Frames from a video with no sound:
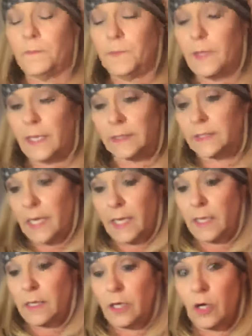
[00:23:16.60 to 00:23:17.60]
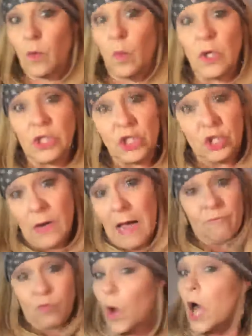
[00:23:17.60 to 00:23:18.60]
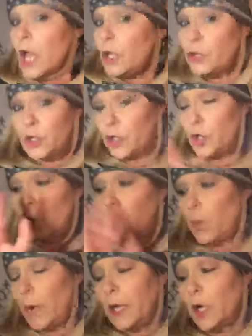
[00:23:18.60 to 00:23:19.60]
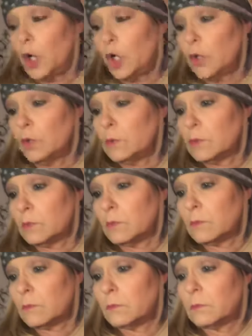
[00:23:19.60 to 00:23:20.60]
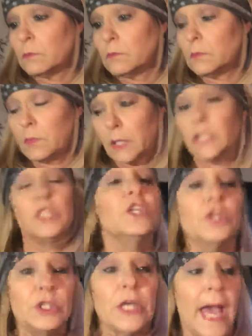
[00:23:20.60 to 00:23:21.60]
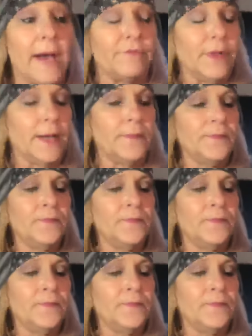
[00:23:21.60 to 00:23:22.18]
they say, once you have one, you will continue to have them.